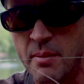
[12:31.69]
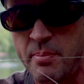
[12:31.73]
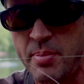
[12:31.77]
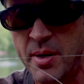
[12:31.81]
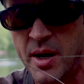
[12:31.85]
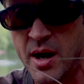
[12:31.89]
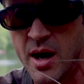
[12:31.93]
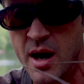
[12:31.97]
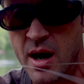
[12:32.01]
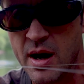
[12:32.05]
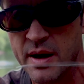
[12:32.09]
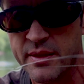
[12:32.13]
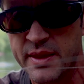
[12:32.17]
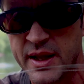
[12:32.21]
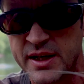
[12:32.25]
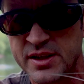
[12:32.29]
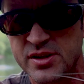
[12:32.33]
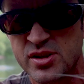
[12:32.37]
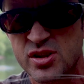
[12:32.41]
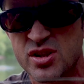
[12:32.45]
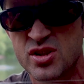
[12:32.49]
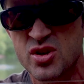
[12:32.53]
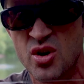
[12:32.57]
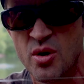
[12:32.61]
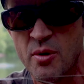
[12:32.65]
apart, and they
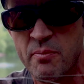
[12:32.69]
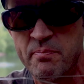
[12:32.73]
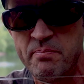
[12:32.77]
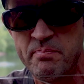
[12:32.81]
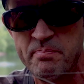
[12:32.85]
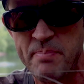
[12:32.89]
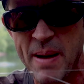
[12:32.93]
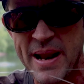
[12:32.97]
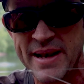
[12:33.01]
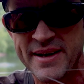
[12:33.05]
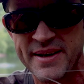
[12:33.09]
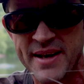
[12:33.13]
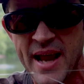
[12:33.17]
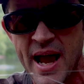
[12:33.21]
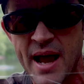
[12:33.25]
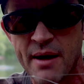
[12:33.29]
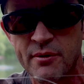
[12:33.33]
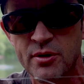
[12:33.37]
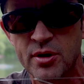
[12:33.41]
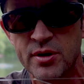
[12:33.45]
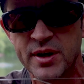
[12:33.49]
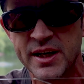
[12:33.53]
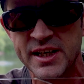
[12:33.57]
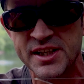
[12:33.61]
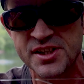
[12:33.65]
just sort of bed
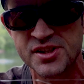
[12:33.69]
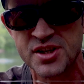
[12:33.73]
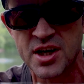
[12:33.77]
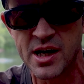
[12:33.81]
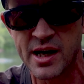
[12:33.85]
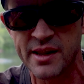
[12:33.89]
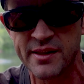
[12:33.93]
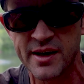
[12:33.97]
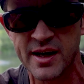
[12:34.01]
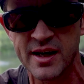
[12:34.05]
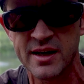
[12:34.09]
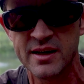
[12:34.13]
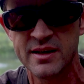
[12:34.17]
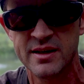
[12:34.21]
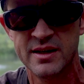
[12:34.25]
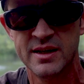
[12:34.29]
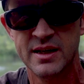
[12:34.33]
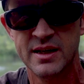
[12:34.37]
down on each other.